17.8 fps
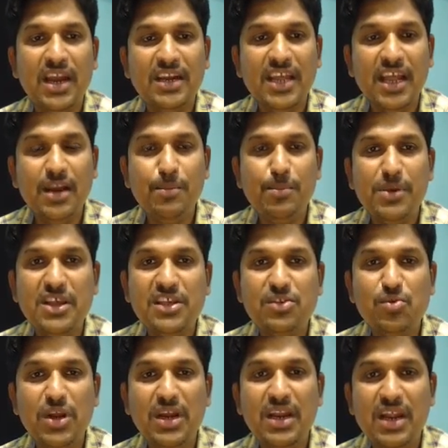10
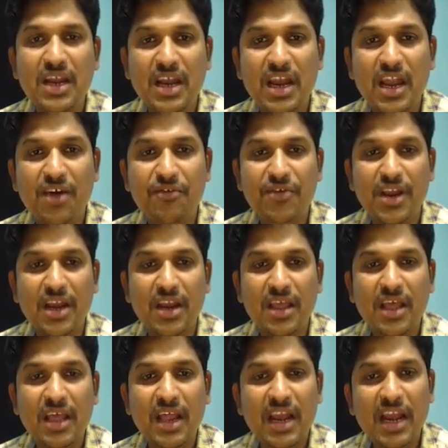plus 1, 11.
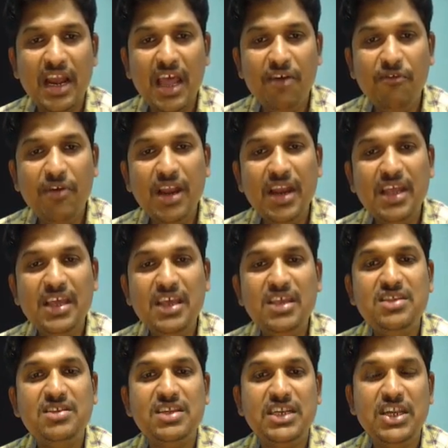11
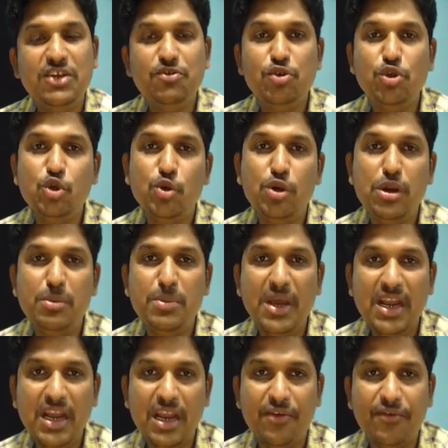is divisible
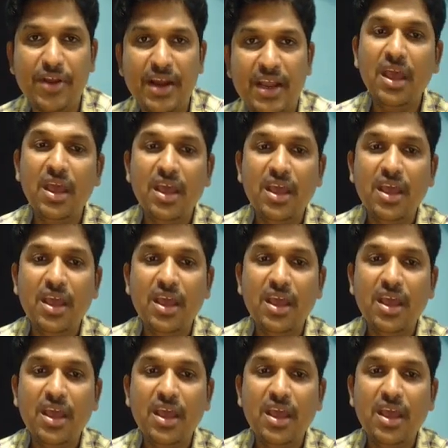by 11.